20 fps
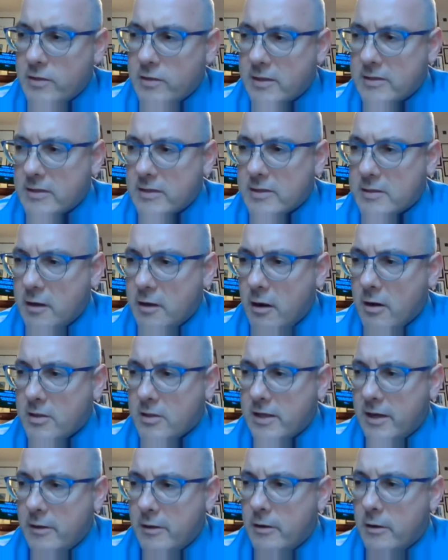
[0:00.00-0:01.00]
it as a
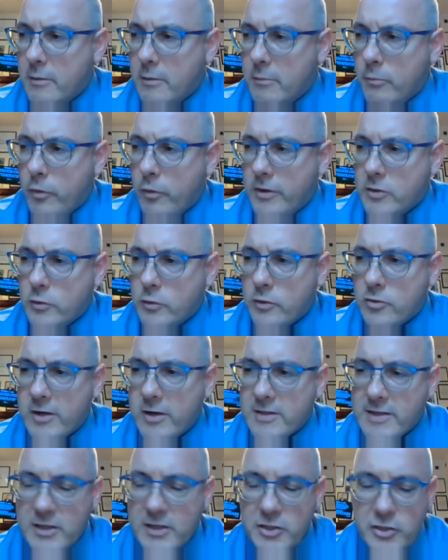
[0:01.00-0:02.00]
starting point to
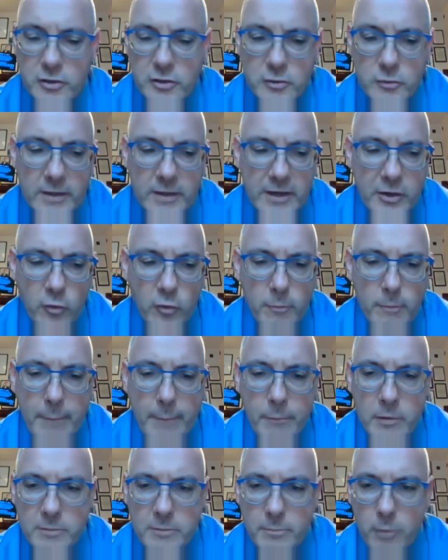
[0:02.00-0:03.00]
address issues within your
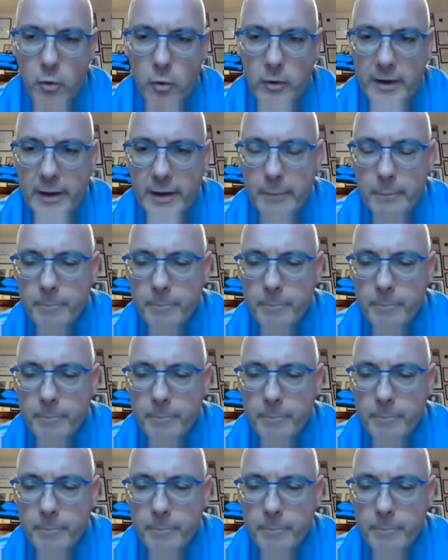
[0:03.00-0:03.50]
member body?